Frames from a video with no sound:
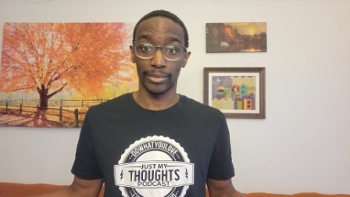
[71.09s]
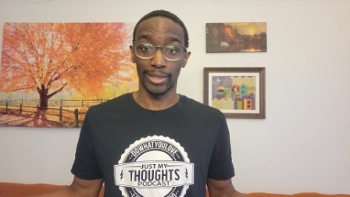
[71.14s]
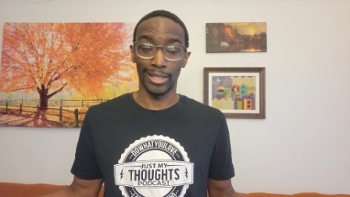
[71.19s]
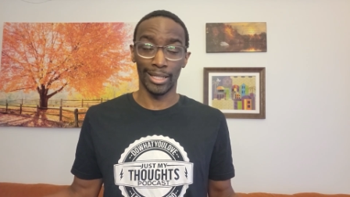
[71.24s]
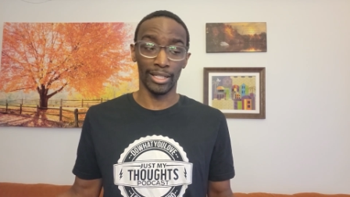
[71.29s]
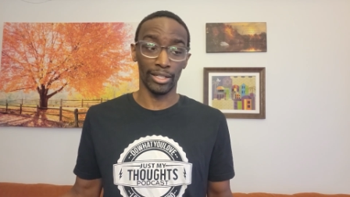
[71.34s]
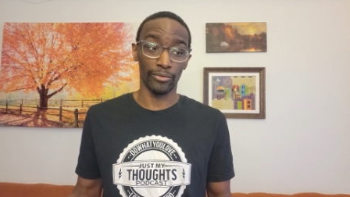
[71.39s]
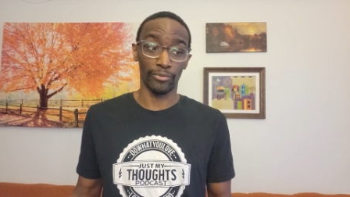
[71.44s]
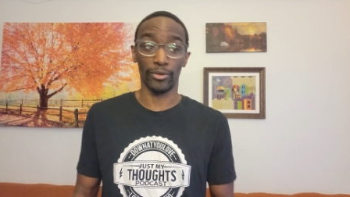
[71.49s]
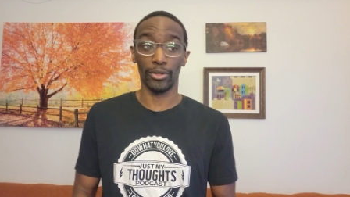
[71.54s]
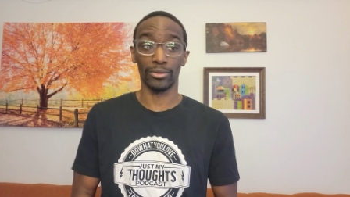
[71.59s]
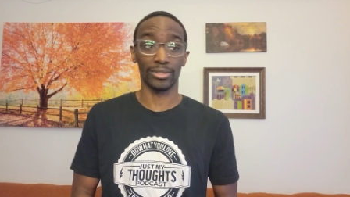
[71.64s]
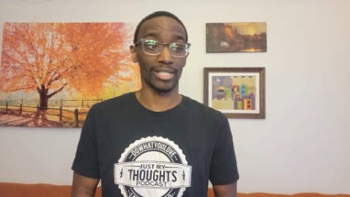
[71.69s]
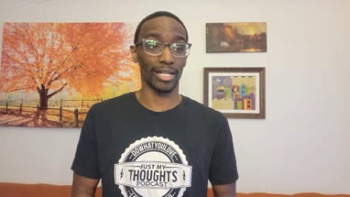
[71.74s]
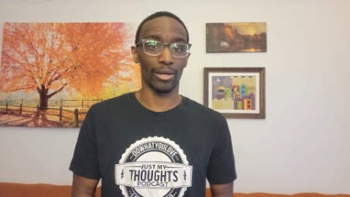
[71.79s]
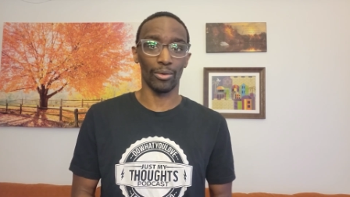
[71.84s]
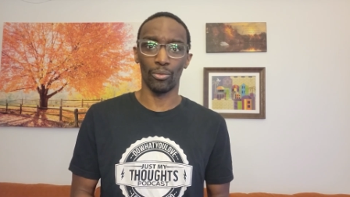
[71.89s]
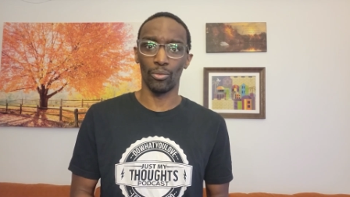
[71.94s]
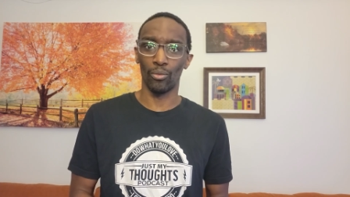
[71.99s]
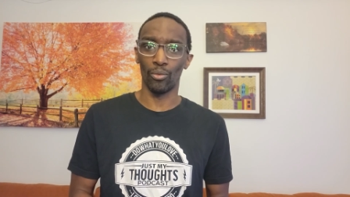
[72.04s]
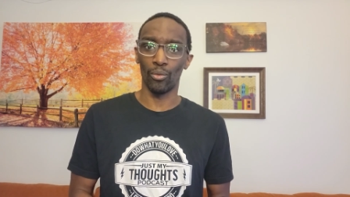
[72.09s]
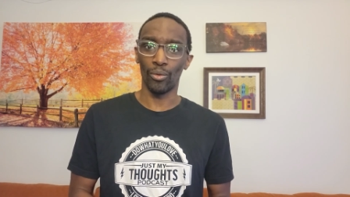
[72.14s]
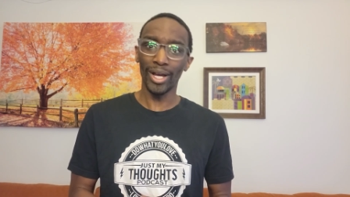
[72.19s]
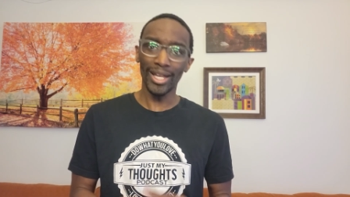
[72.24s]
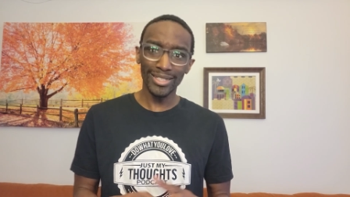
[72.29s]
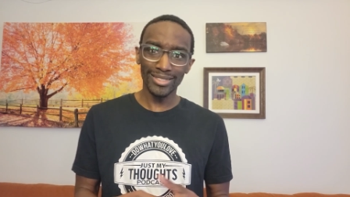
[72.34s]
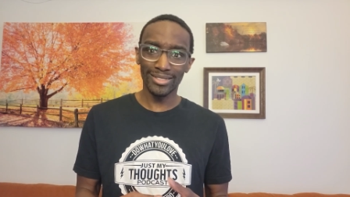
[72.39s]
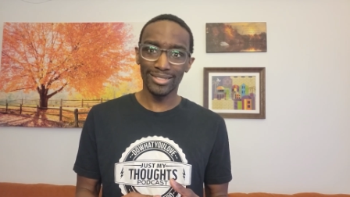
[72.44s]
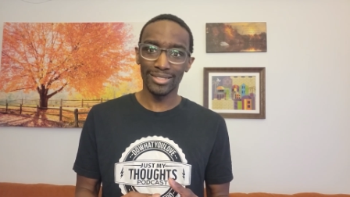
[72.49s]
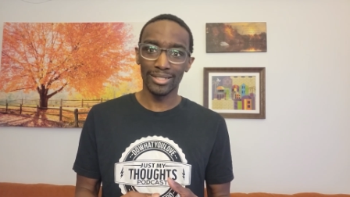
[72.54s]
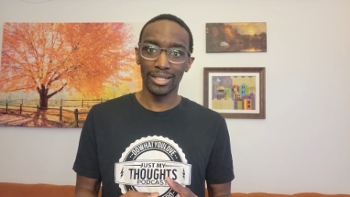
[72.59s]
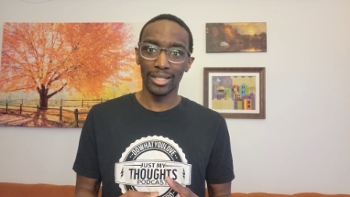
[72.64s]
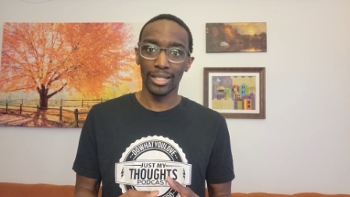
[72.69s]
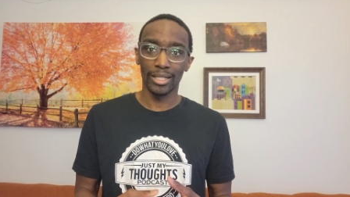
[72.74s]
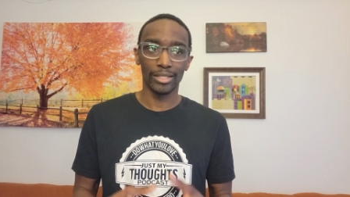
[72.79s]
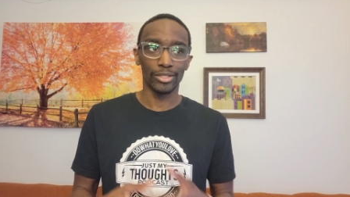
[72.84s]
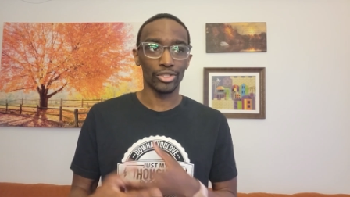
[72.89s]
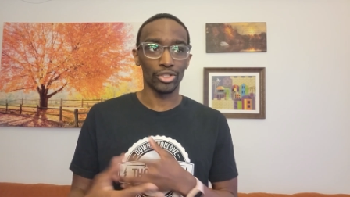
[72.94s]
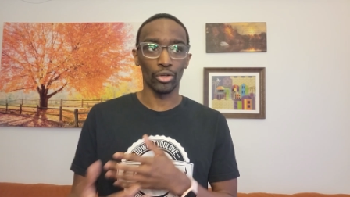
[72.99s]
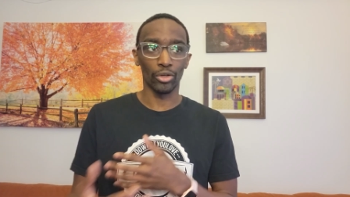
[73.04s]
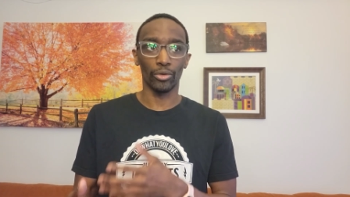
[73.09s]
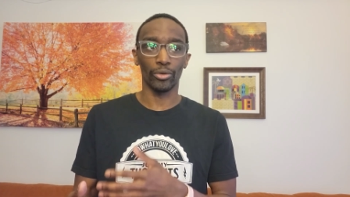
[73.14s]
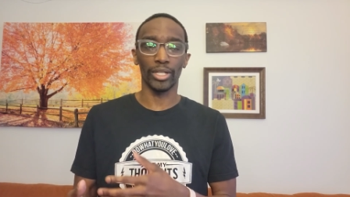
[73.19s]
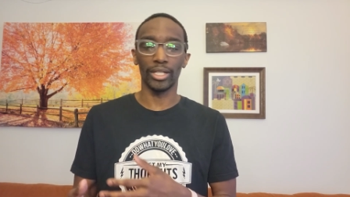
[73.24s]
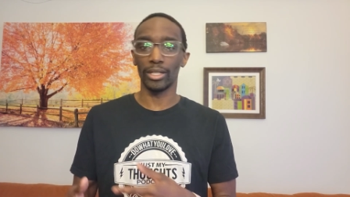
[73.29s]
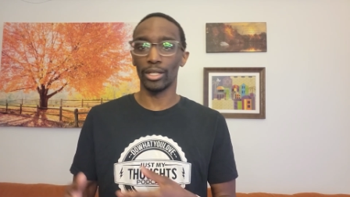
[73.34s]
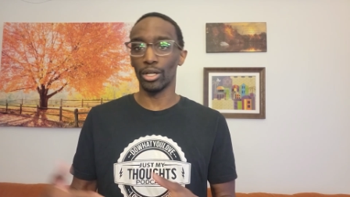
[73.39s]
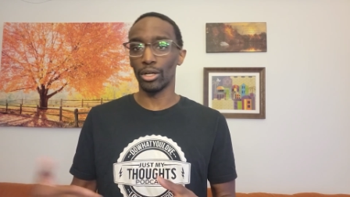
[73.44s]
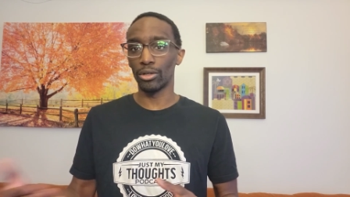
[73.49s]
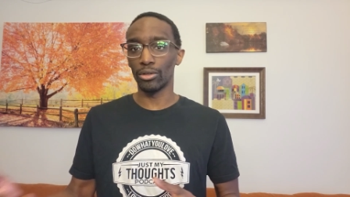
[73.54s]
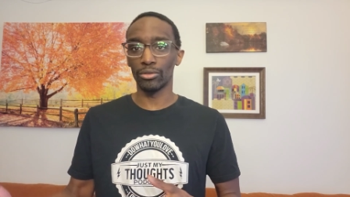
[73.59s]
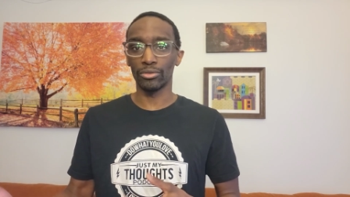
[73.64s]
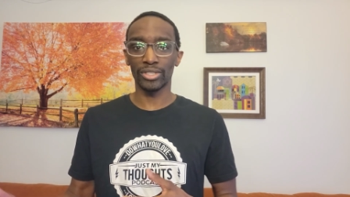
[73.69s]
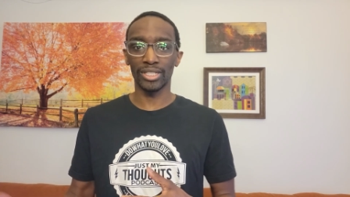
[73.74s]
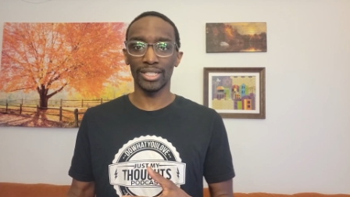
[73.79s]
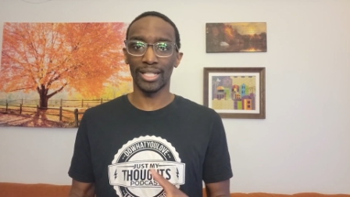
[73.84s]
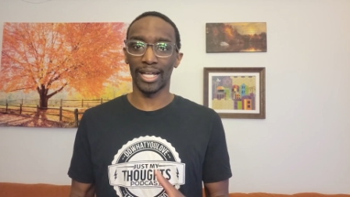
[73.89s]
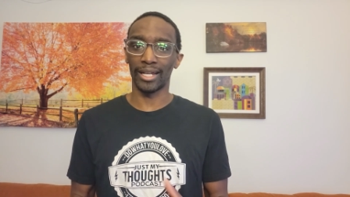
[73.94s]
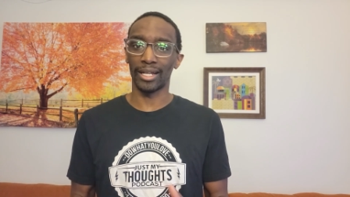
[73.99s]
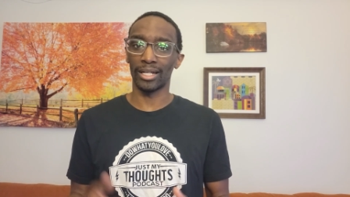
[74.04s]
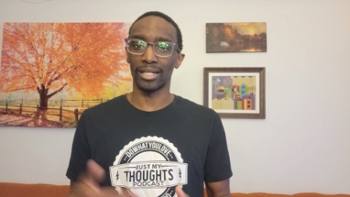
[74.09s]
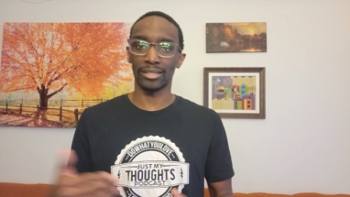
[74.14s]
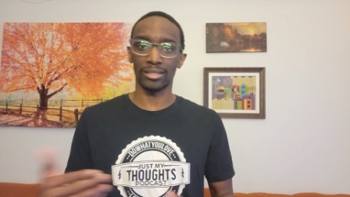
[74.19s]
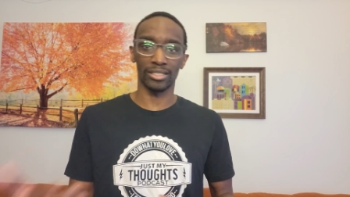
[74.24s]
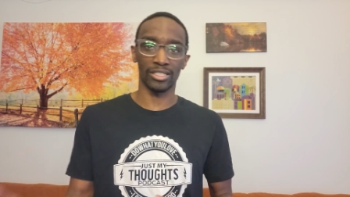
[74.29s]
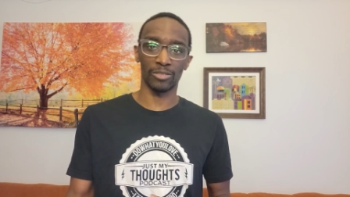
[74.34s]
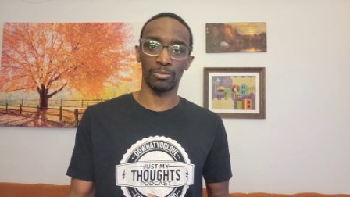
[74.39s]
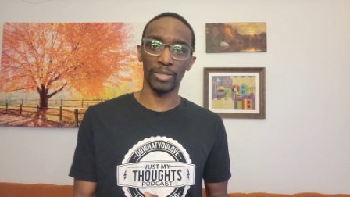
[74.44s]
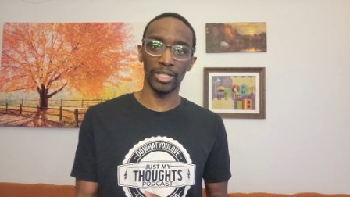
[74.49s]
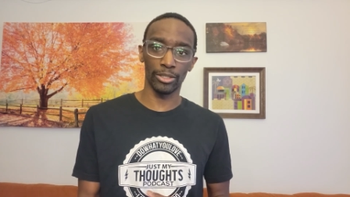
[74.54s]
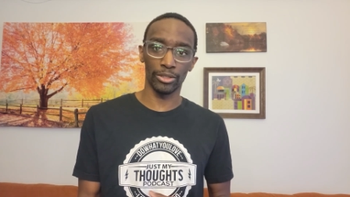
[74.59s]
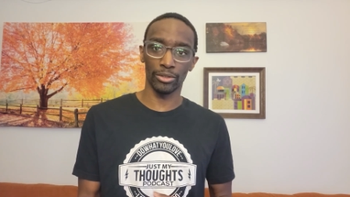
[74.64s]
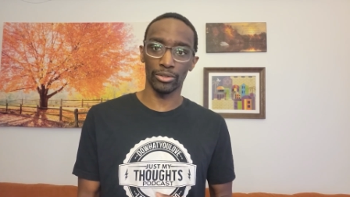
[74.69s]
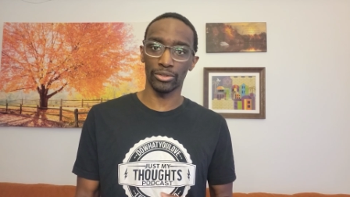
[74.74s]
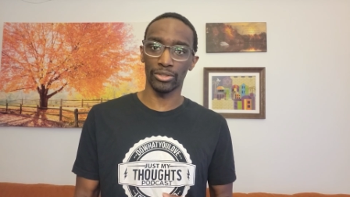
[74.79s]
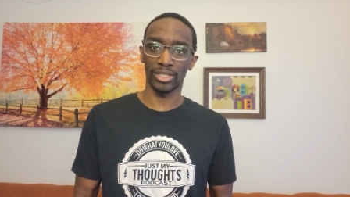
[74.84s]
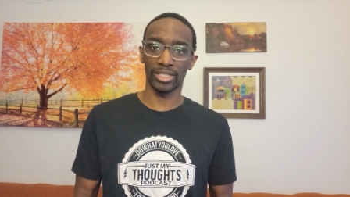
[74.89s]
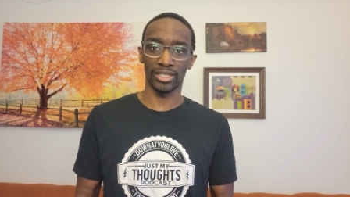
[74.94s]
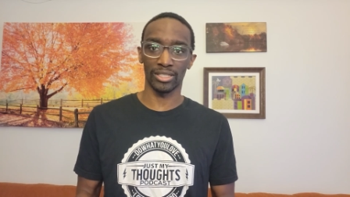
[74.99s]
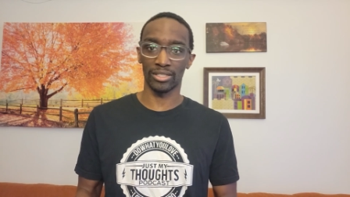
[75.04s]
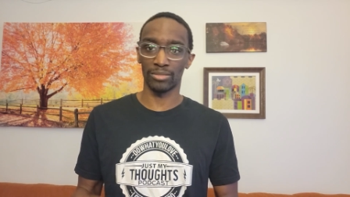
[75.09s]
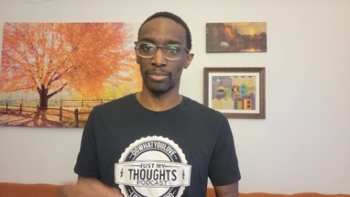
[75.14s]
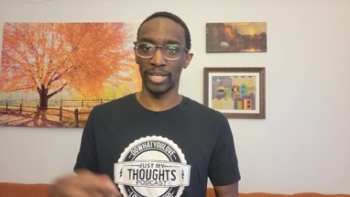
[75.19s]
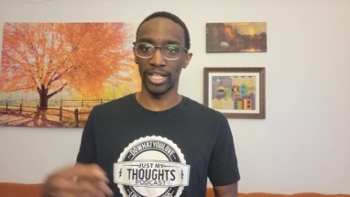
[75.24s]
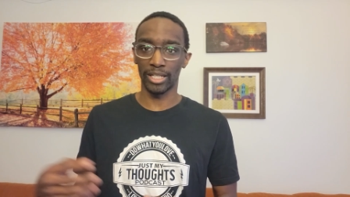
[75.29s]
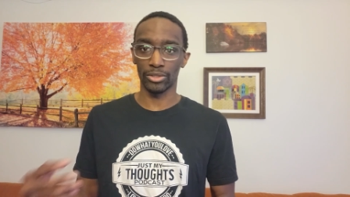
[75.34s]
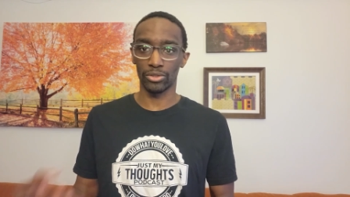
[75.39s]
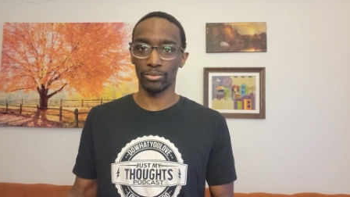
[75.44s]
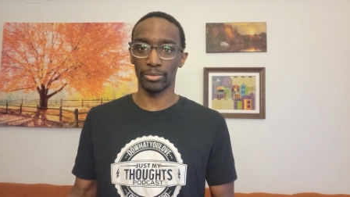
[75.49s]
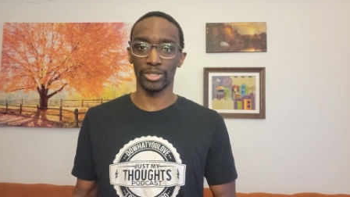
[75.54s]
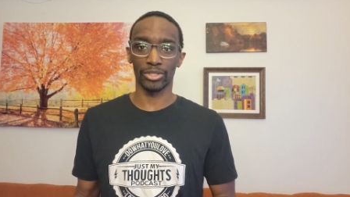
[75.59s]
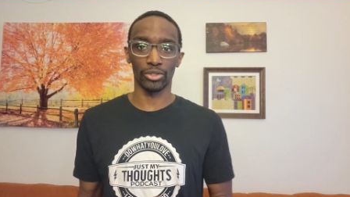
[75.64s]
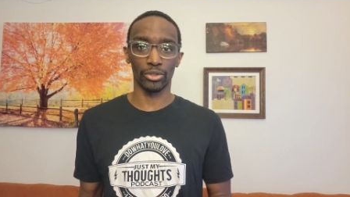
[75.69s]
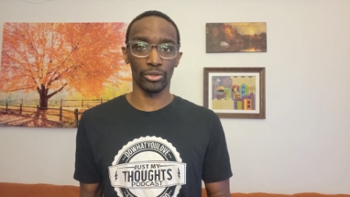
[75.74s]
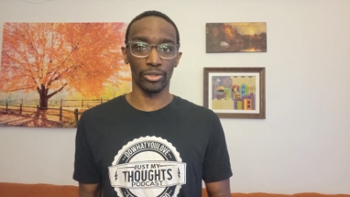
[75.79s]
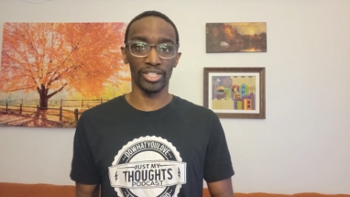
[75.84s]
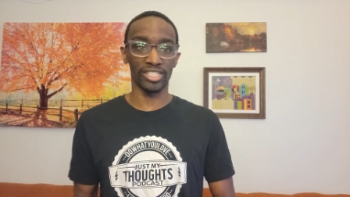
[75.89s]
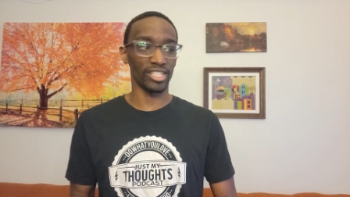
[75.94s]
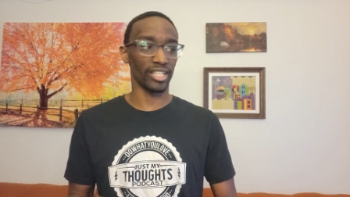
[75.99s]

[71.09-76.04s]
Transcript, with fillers: And Dafoe's like, What? So he goes, he like cuts the speakers because it's making too much noise.